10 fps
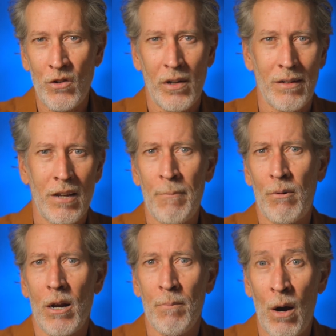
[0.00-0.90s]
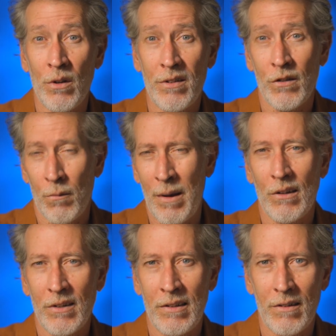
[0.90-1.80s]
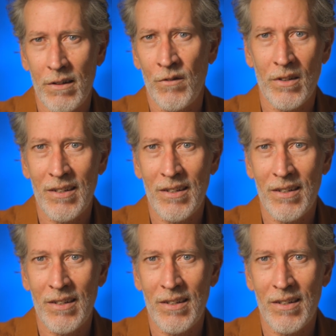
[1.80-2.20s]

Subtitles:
and temporary bonuses or penalties to different